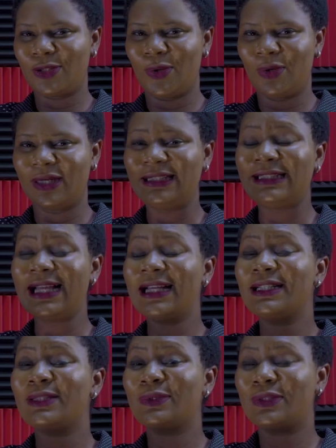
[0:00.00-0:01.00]
song, that
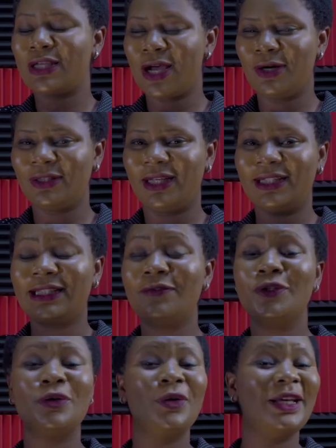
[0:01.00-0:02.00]
is to tell that
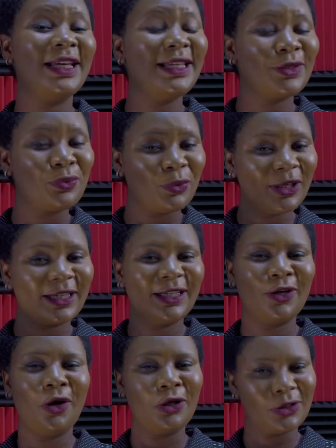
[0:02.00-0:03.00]
DAVIDO is
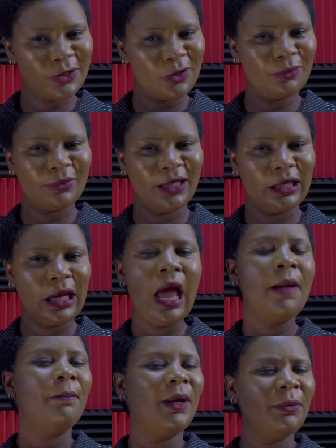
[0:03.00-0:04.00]
working on something,
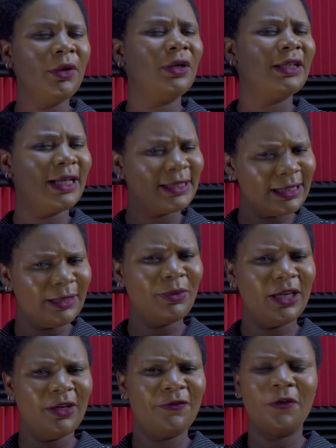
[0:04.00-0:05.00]
maybe on that same
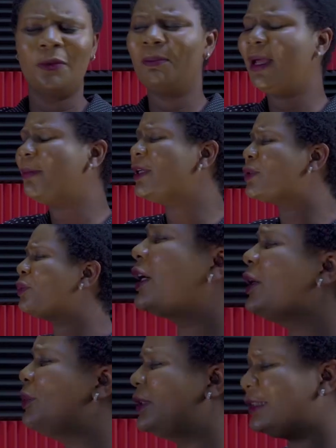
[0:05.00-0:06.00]
Eve, or maybe he's
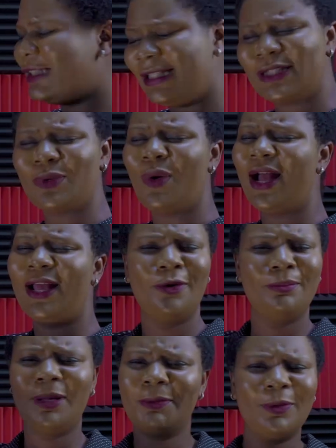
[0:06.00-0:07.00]
working with this choir, or
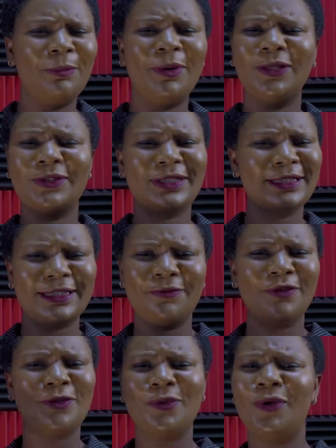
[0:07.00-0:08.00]
maybe we're about to see
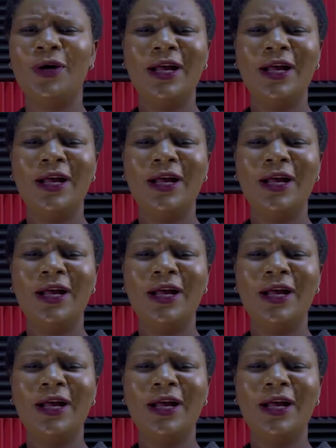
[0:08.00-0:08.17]
DAVIDO,